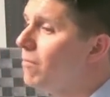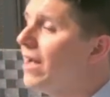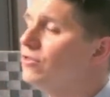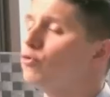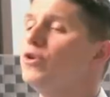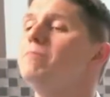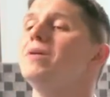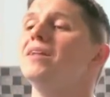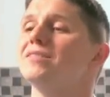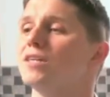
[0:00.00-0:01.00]
my three
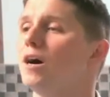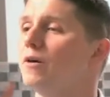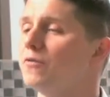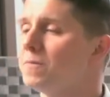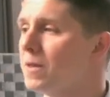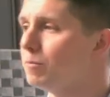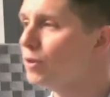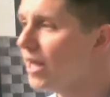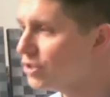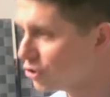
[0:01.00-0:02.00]
minutes of
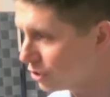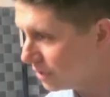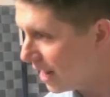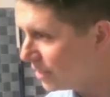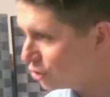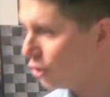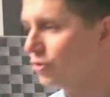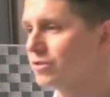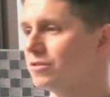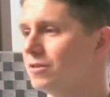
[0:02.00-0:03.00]
pleasure that I
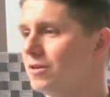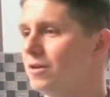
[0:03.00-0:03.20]
chose.